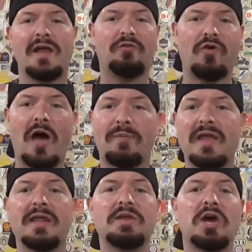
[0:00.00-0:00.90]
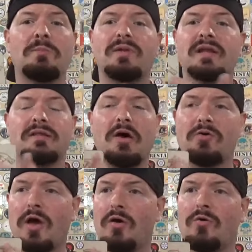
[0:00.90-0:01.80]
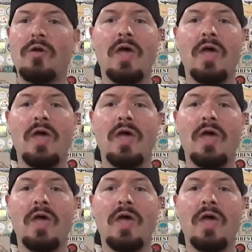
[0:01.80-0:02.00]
and drop any company logo,